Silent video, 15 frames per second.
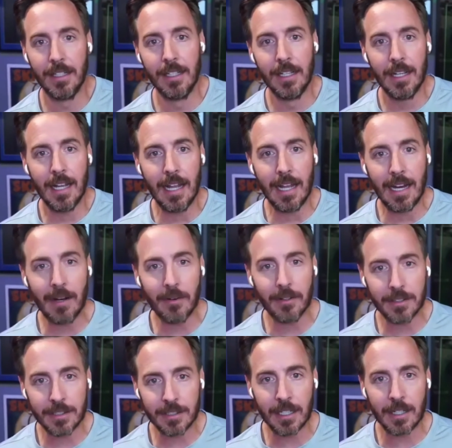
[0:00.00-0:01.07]
and I
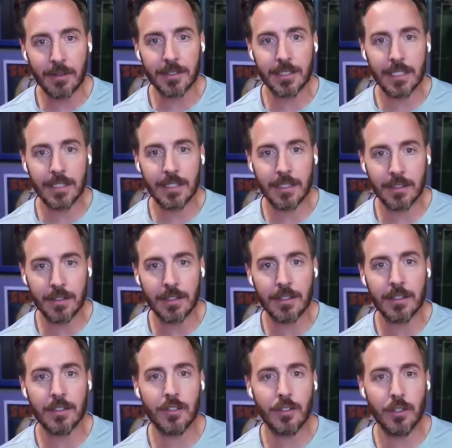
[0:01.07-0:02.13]
was in the
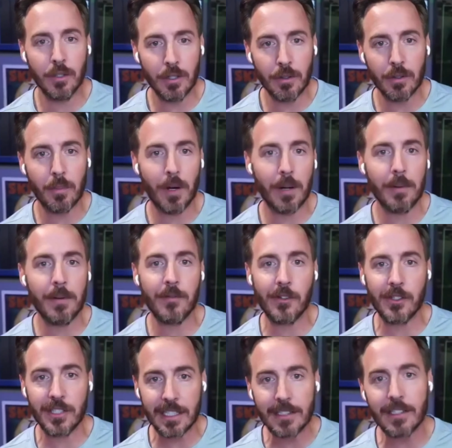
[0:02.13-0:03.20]
studio department for
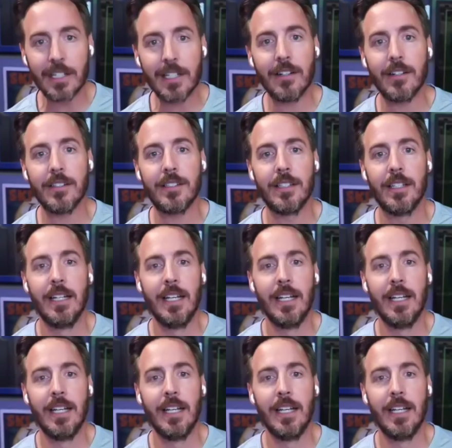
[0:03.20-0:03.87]
6 years.